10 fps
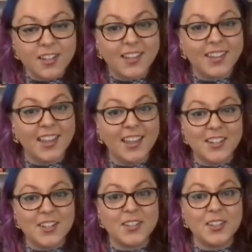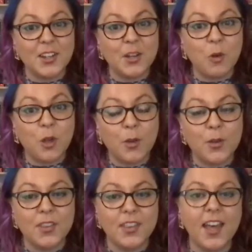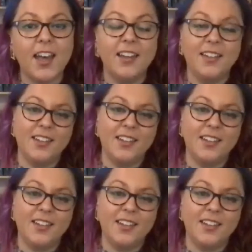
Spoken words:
and the editors are going to work with that.